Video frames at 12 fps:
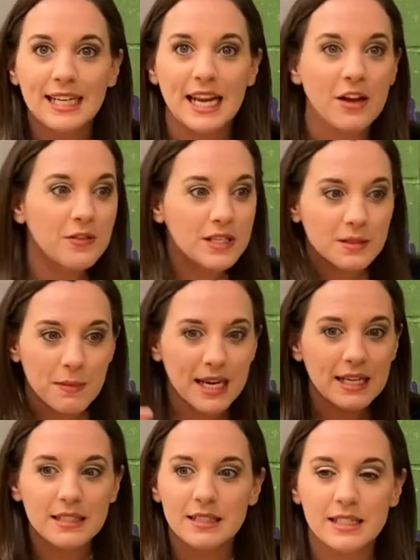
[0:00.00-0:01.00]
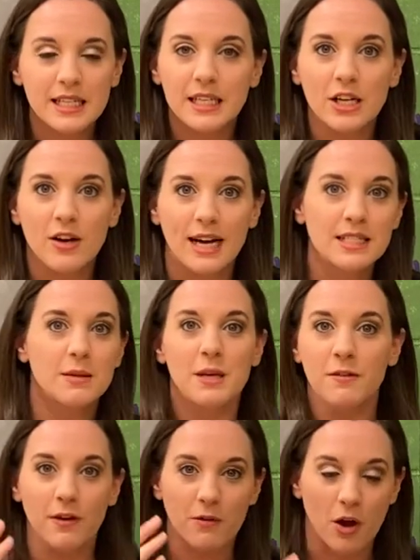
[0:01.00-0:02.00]
Now this man's sitting here asking me
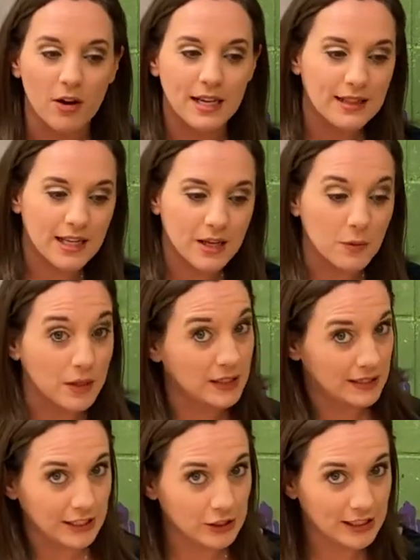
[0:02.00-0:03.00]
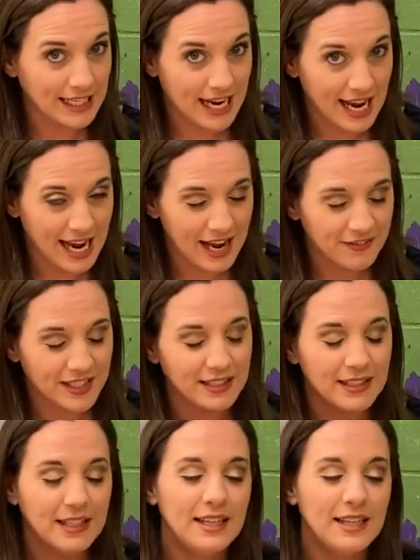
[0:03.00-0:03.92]
if I've caught anything when clearly I haven't.